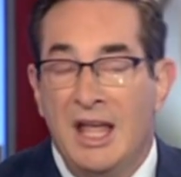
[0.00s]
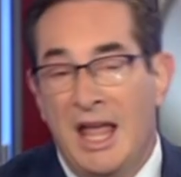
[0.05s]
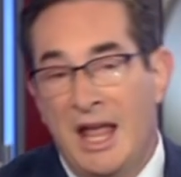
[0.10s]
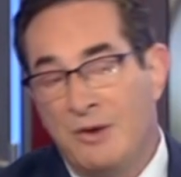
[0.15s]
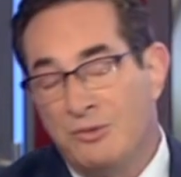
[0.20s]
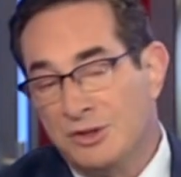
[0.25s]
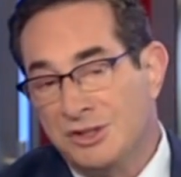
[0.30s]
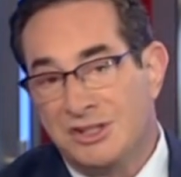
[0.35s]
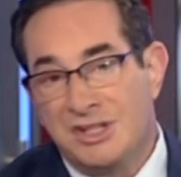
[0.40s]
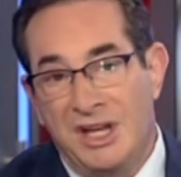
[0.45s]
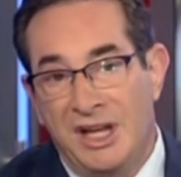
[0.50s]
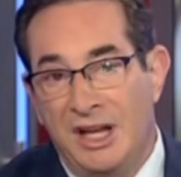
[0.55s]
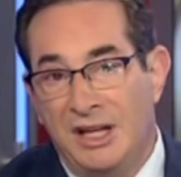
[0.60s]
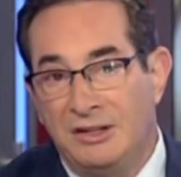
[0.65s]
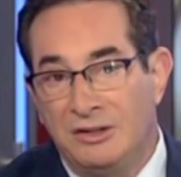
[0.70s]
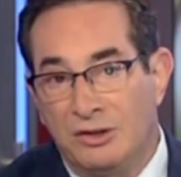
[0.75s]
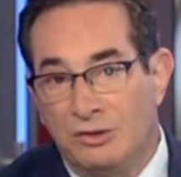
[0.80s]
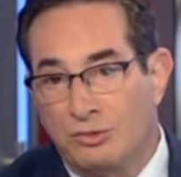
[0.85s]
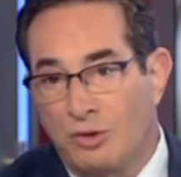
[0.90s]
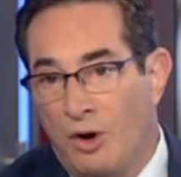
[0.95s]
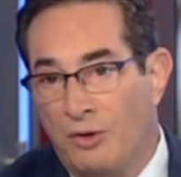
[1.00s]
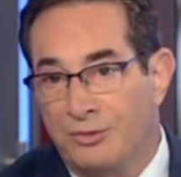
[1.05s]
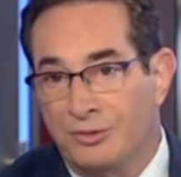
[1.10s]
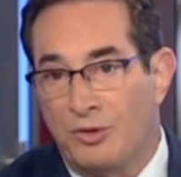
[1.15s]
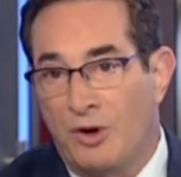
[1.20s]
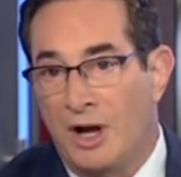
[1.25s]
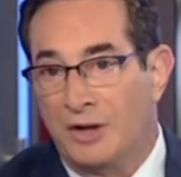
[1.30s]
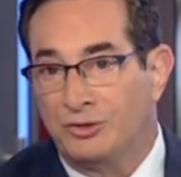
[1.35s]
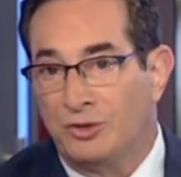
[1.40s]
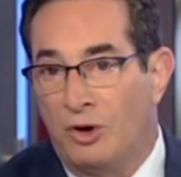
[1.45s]
And we're seeing growth
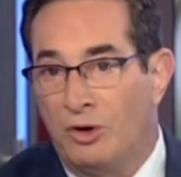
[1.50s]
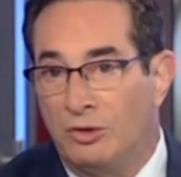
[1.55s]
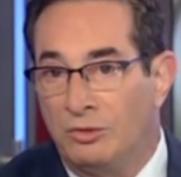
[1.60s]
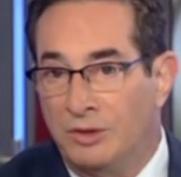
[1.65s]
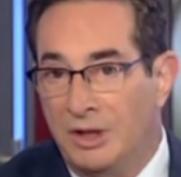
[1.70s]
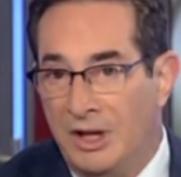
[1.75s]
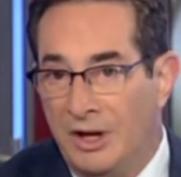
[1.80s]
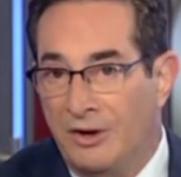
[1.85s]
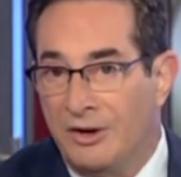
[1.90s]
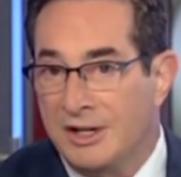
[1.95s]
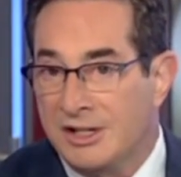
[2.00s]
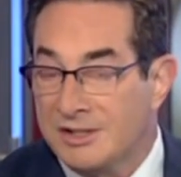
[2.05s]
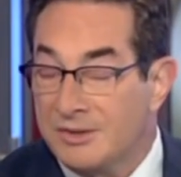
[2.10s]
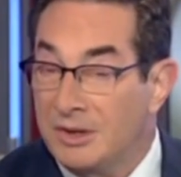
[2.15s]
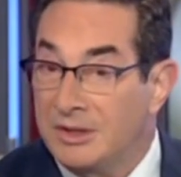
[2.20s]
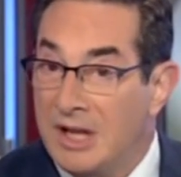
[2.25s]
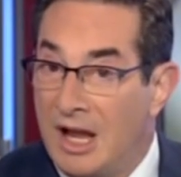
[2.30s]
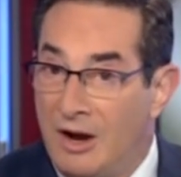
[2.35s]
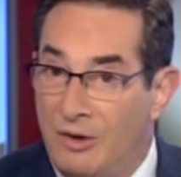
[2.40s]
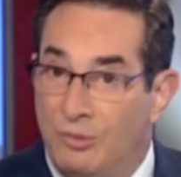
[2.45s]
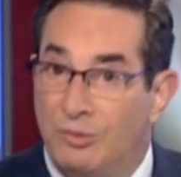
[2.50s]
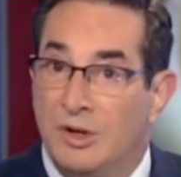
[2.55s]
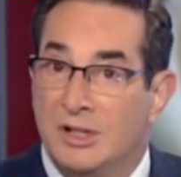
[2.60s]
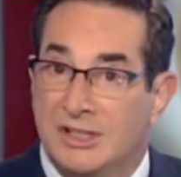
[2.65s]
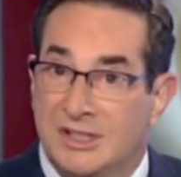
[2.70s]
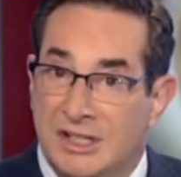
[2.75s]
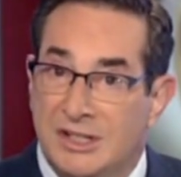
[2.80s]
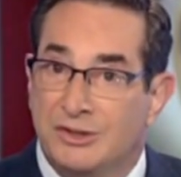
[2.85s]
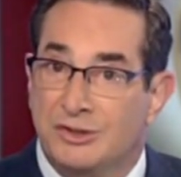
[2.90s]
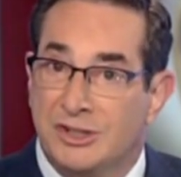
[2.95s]
across all areas. Now,
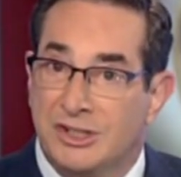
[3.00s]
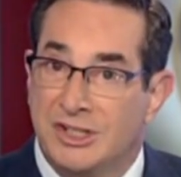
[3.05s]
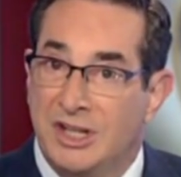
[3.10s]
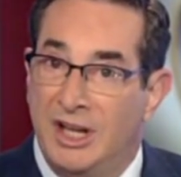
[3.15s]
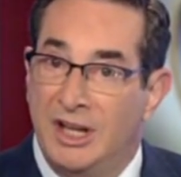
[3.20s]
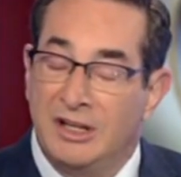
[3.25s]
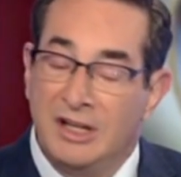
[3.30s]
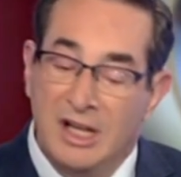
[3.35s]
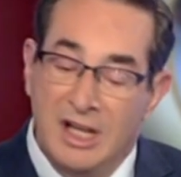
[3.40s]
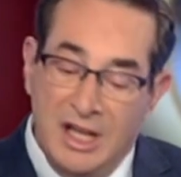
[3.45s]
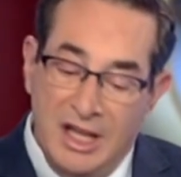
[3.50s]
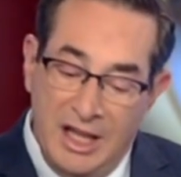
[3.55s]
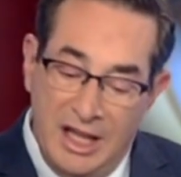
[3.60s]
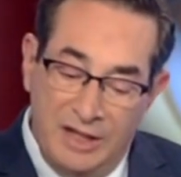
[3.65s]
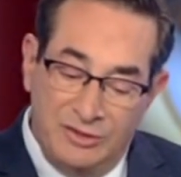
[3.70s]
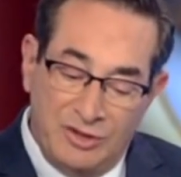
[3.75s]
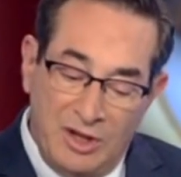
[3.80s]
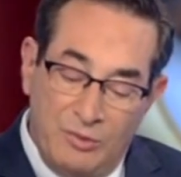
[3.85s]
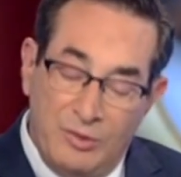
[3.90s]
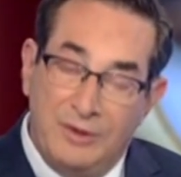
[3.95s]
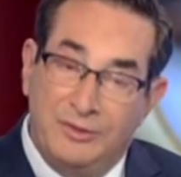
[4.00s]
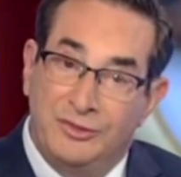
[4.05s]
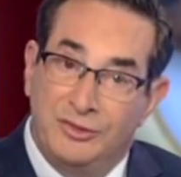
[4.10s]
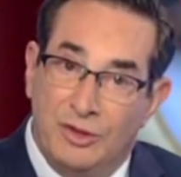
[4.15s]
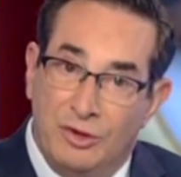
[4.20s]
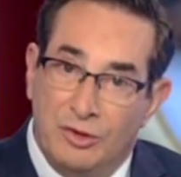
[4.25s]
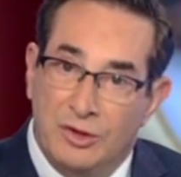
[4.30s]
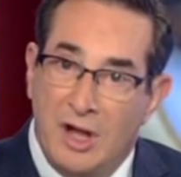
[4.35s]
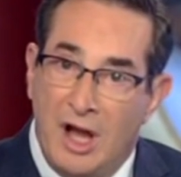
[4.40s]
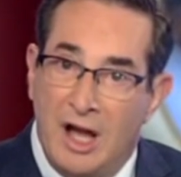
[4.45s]
what's interesting is that we've
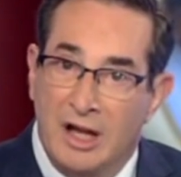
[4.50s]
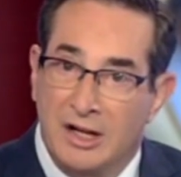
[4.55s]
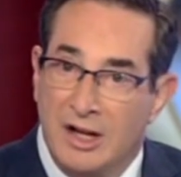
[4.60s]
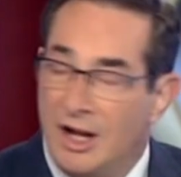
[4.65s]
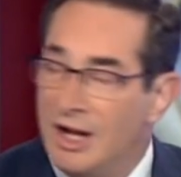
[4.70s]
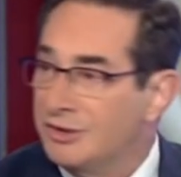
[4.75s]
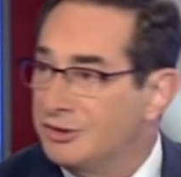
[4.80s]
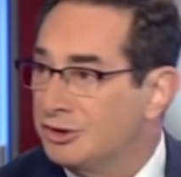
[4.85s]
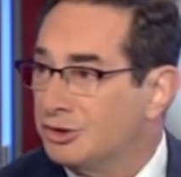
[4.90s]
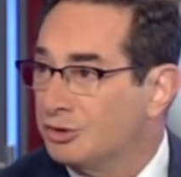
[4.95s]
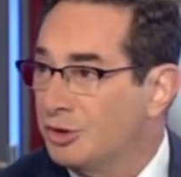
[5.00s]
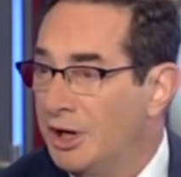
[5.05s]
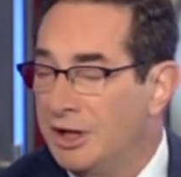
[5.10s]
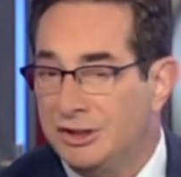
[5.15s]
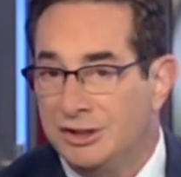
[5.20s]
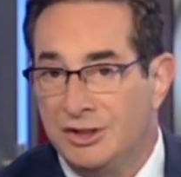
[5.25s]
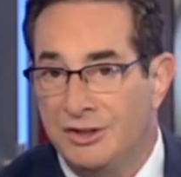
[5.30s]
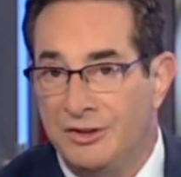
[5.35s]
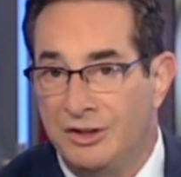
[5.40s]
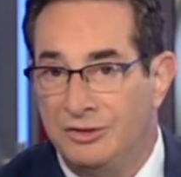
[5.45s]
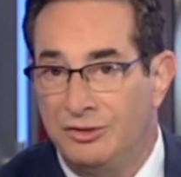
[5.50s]
still got concentration.